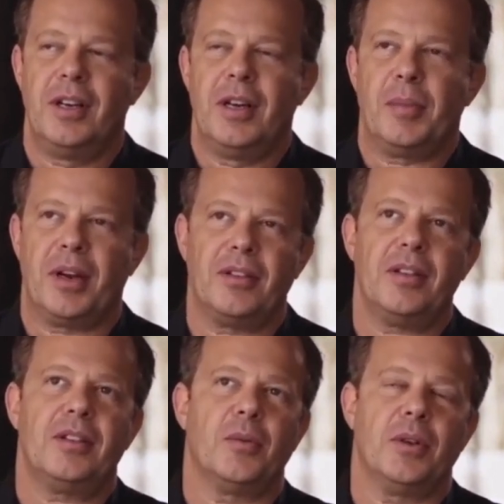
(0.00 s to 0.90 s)
But I
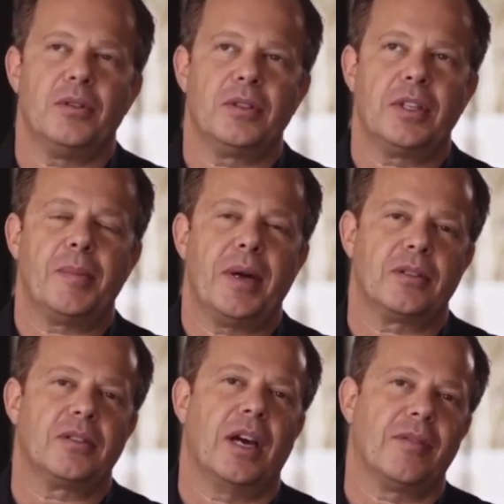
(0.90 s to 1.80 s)
think that when you step
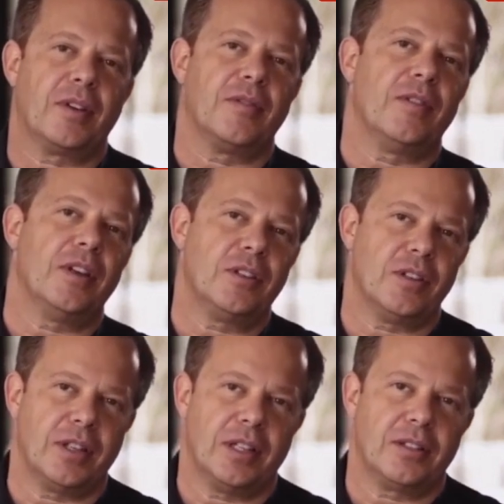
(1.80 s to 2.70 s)
outside of
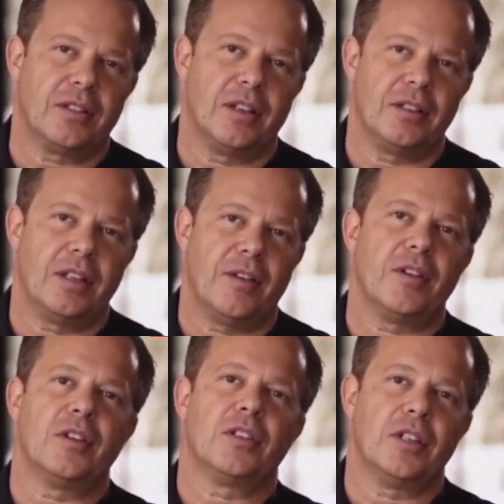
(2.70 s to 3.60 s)
convention, that's the
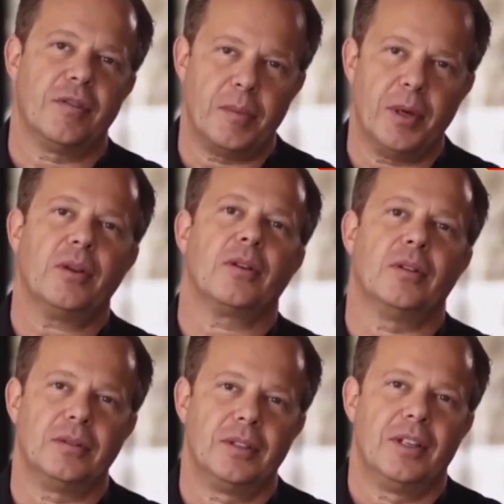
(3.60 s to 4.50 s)
definition of a
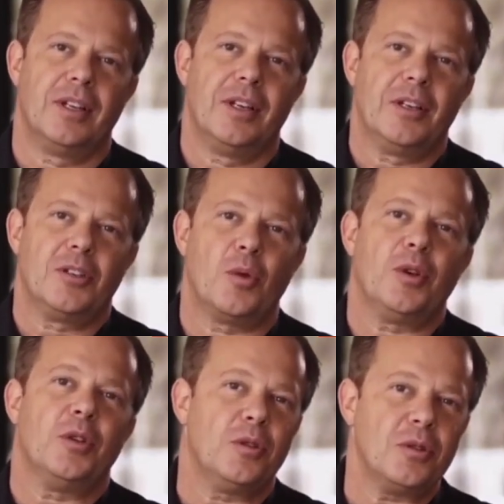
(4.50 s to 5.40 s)
miracle. So
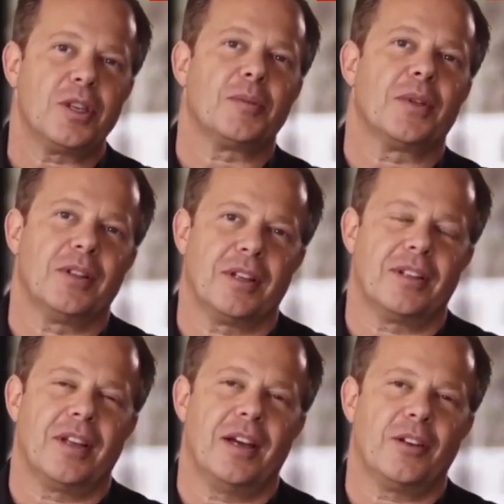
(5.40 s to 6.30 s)
when you do something like
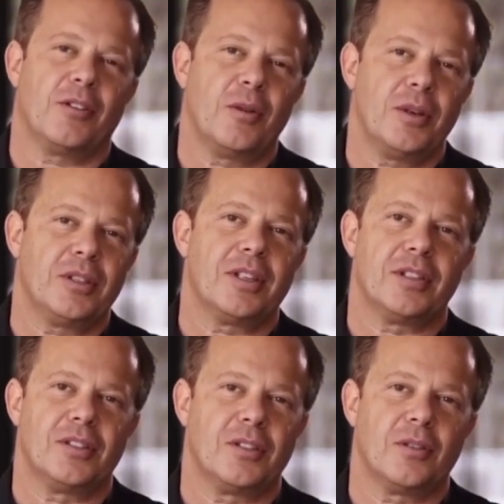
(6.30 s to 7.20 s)
that, you're always
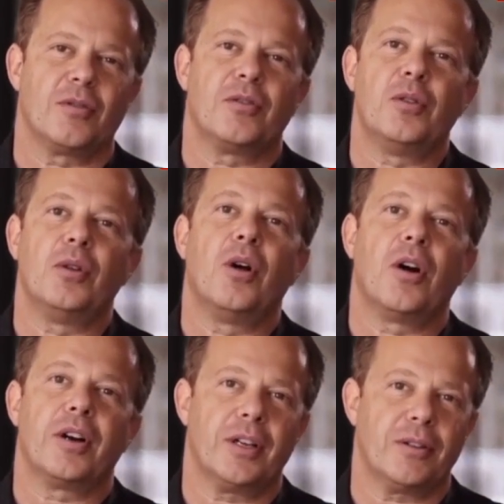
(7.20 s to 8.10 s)
considered
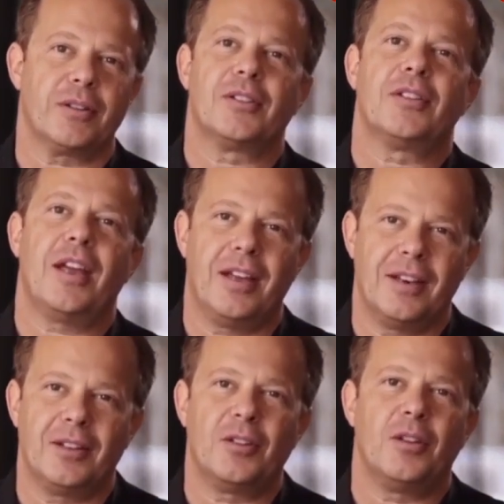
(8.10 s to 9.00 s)
foolhardy or insane
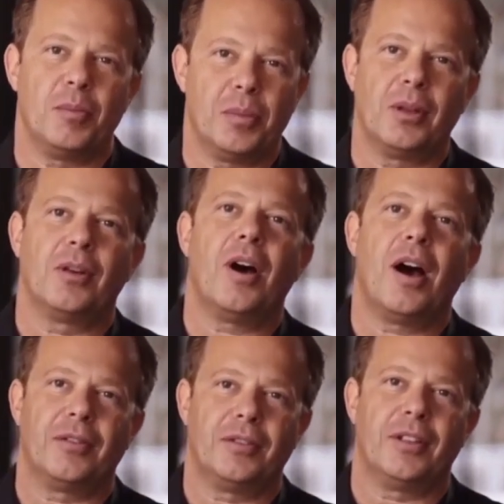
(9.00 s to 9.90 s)
until you pull it
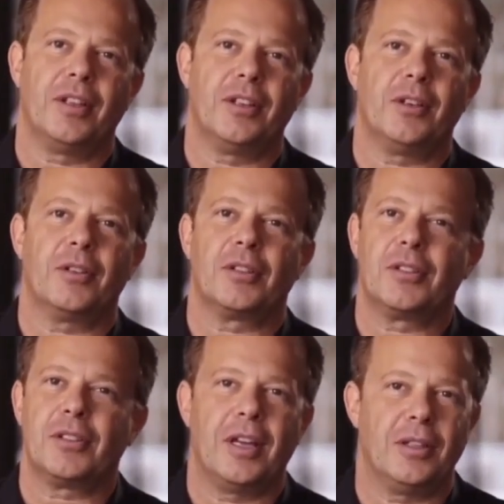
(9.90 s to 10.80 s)
off, and then you're a
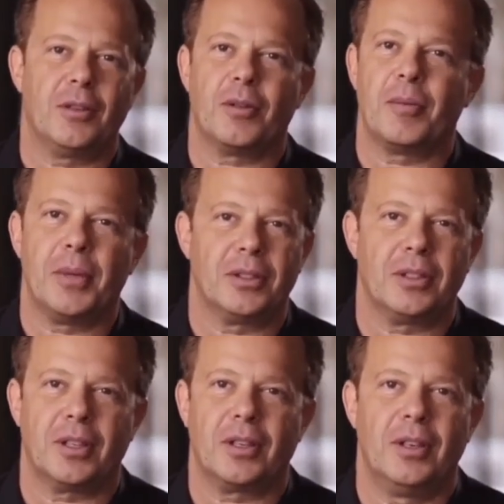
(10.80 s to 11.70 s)
saint or a
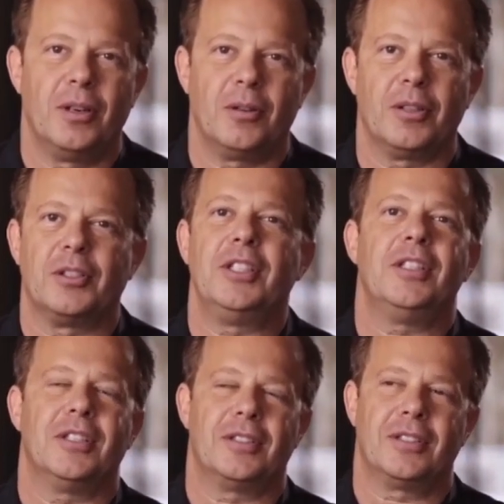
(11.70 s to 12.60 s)
mystic or a
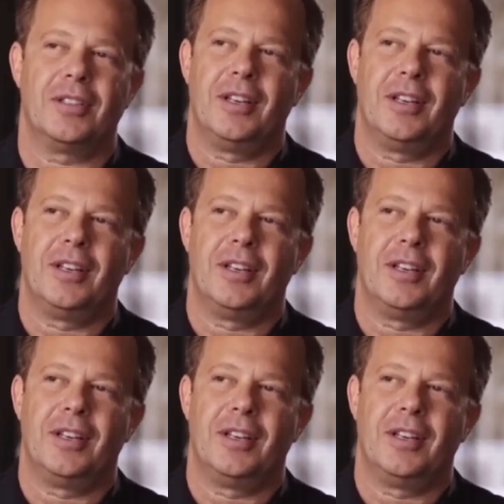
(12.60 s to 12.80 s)
genius.